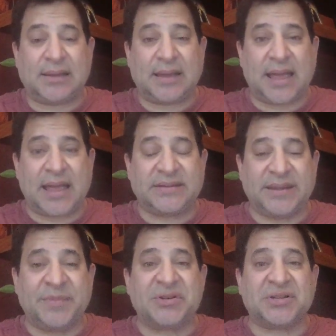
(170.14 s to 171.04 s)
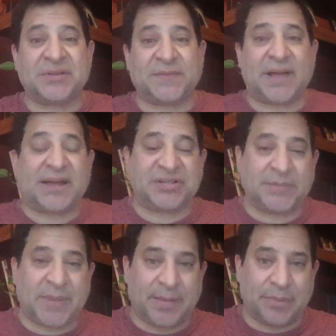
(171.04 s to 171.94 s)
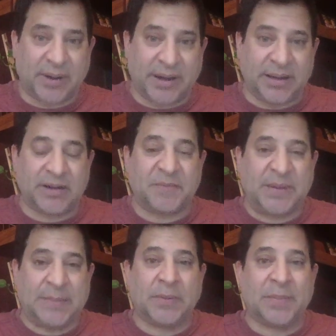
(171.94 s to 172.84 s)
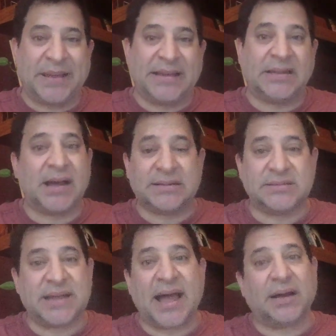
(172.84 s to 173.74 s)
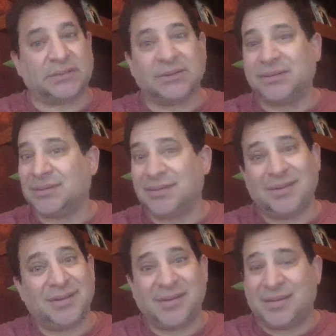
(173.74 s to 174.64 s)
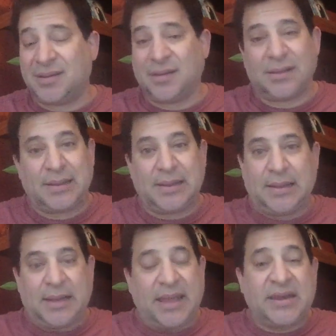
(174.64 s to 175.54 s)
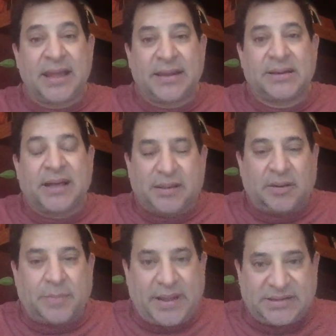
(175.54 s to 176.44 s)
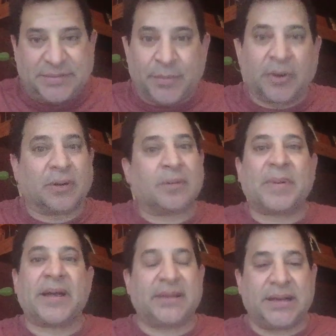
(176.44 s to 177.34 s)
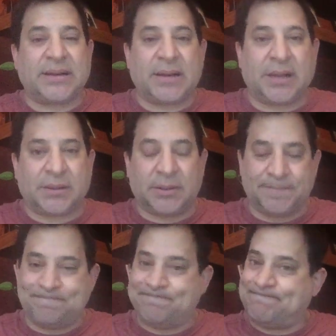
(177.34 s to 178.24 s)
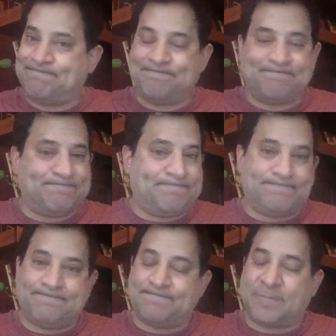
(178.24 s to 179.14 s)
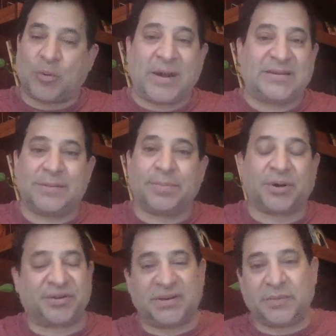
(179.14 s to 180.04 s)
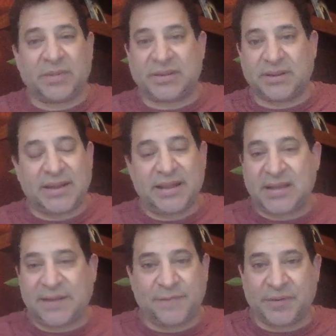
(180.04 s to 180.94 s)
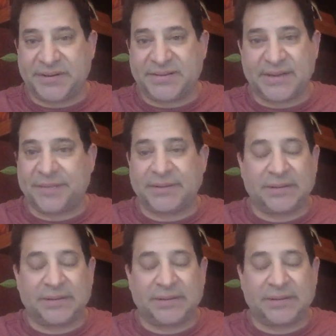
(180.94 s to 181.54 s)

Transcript: As images flashed in my brain of people being gunned down in yet another mass murder by yet another crazy person with an AK-47.